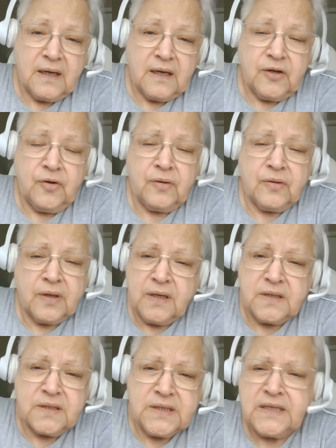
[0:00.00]
You, he
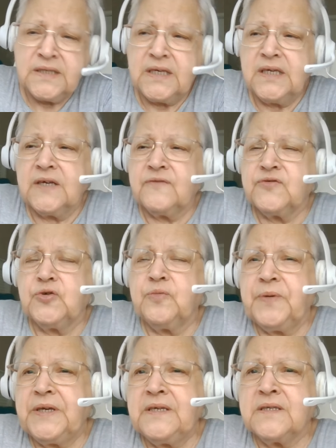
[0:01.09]
says he gives you
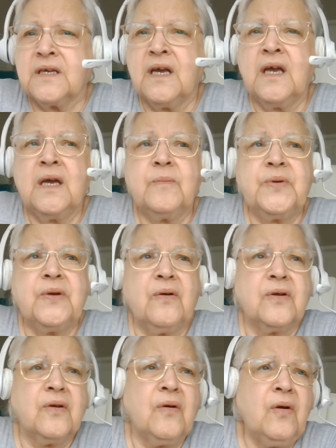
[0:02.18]
peace
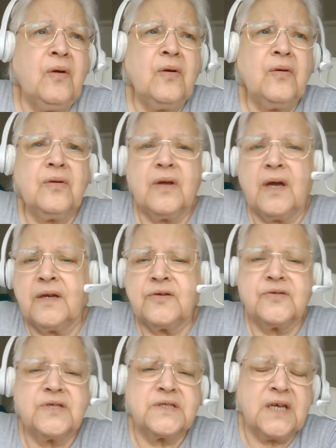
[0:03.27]
beyond all
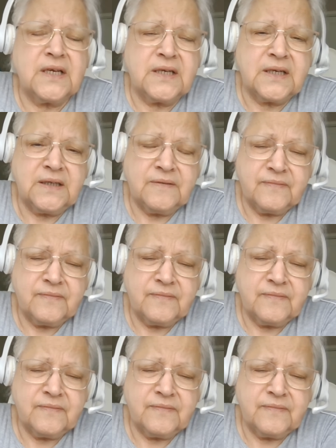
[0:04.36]
understanding.